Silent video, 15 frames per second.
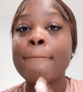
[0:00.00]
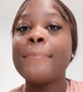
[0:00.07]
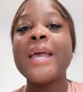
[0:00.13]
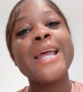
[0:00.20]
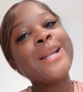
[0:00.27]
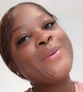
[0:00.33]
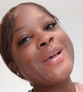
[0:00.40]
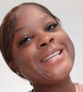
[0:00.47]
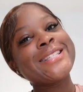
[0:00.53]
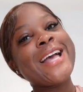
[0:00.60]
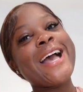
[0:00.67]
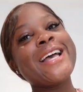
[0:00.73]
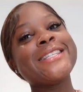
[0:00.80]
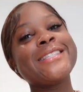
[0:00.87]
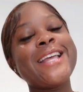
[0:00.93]
But anyways
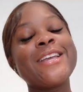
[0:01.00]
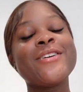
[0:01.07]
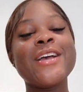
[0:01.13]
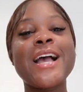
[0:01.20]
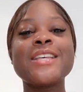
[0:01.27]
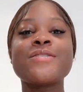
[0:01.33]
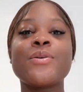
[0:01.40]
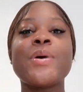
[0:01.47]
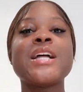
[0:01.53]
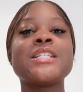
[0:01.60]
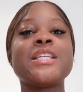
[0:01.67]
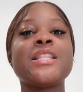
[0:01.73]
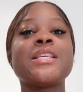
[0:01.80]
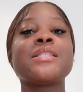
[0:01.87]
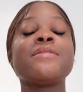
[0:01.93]
guys, thank you guys for
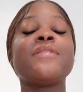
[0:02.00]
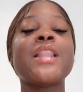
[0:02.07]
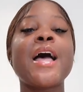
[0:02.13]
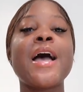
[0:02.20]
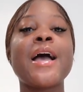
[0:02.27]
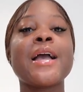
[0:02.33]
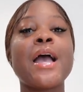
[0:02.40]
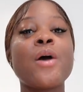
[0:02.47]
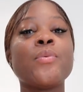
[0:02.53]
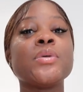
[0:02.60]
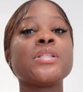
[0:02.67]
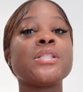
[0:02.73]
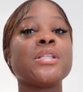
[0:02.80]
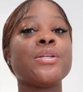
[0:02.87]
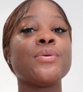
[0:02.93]
watching this vlog. I
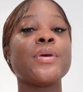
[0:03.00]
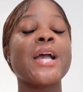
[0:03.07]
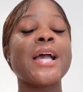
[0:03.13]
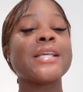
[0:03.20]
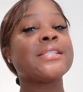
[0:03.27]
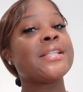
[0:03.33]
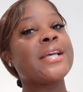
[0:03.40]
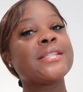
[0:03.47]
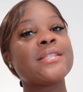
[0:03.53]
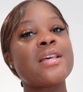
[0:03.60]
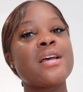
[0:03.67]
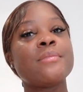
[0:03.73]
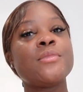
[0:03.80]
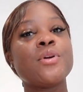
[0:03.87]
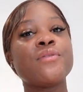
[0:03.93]
will see you guys next
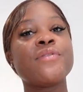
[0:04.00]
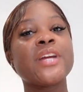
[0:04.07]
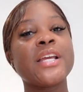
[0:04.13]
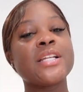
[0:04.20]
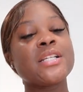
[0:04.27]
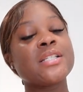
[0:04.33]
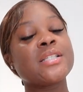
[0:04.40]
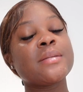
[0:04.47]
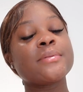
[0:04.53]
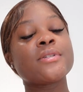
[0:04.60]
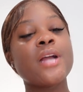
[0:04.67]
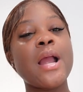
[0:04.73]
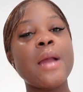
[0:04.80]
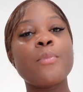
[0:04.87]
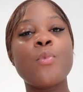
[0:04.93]
time. Don't forget to
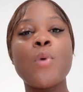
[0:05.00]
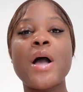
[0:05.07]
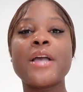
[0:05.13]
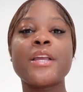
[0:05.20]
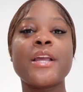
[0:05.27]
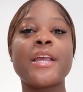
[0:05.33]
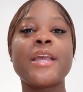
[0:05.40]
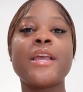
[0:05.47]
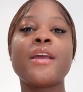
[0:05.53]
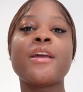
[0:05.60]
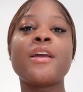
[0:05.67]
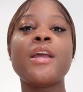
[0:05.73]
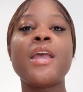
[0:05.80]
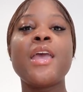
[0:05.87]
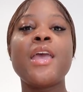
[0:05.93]
subscribe while you're
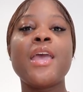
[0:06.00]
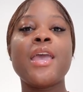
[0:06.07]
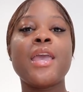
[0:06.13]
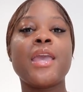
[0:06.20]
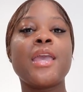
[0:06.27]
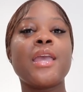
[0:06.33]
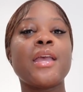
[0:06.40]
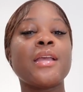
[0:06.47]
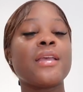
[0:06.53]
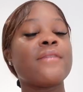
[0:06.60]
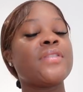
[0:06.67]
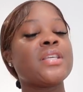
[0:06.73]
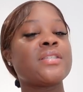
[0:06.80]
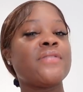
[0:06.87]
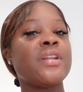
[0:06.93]
here and
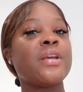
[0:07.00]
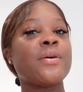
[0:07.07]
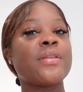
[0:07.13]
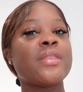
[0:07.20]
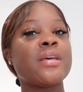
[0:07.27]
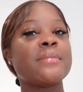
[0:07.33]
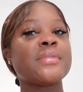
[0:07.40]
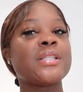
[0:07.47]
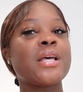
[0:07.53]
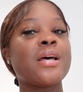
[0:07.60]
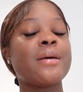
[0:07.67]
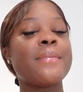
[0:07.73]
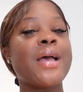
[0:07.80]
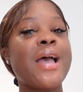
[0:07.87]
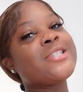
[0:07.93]
give this video a thumbs
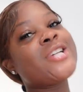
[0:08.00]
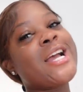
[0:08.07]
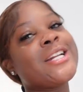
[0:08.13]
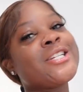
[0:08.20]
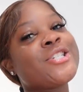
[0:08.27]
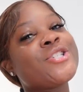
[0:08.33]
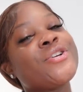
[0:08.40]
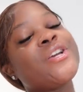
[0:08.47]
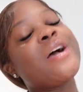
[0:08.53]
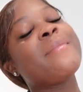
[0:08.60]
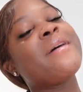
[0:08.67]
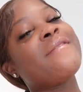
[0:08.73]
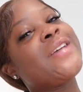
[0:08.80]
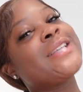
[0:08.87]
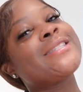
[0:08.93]
up. I tried to show y'all
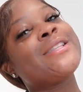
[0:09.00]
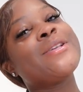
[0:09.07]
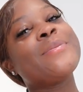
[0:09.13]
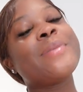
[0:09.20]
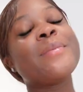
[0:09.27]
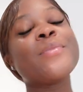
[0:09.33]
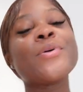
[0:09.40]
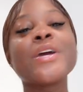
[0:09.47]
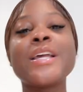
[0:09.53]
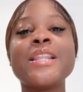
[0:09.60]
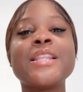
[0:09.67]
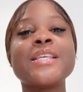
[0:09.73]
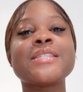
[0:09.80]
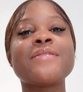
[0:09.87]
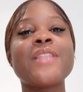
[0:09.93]
my face a little bit more
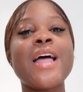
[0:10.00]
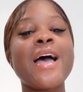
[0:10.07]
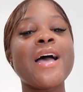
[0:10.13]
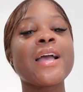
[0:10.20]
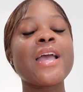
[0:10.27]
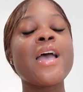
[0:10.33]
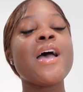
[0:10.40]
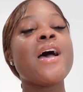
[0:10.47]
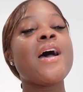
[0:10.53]
in this vlog.